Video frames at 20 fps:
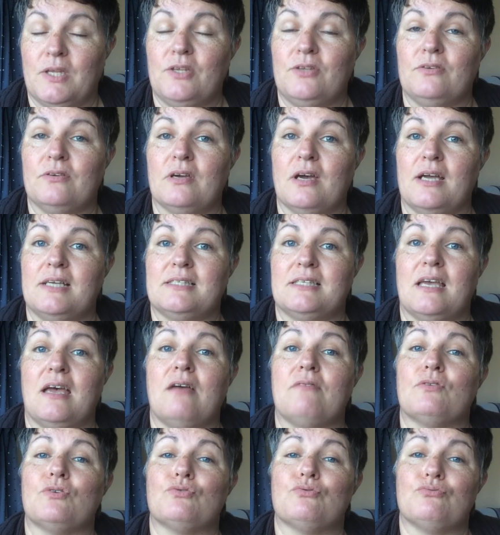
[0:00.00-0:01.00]
You guys
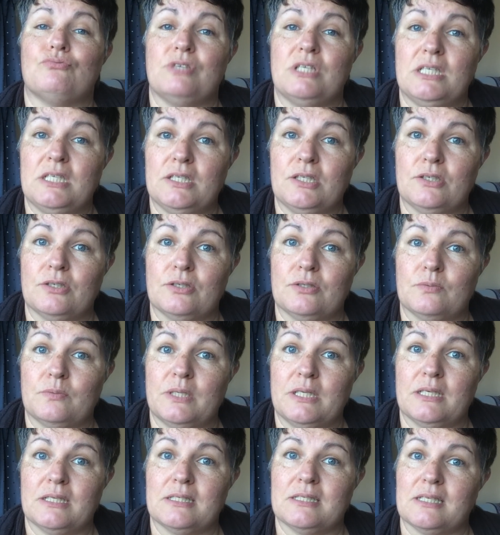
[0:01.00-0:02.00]
have a really good
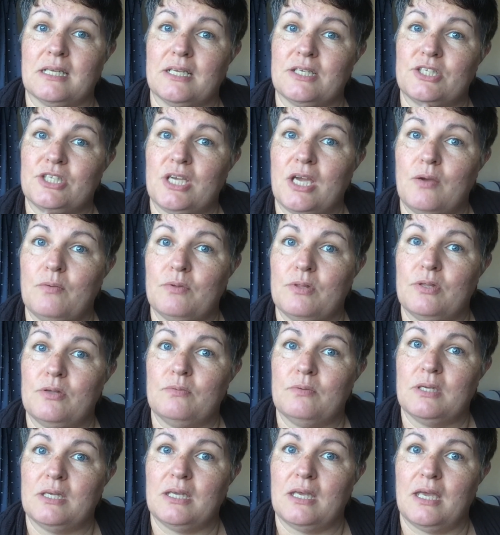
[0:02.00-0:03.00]
week until I chat with
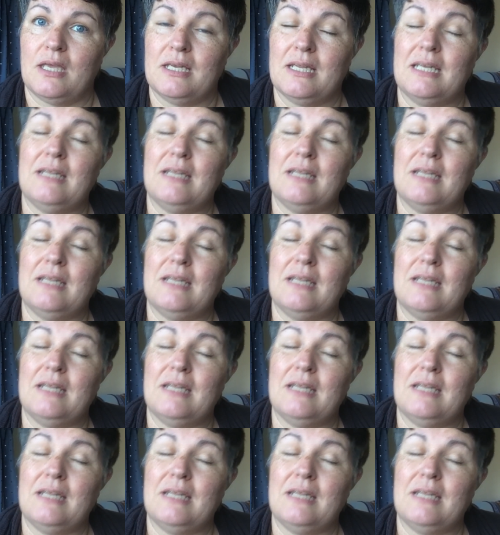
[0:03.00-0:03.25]
you again.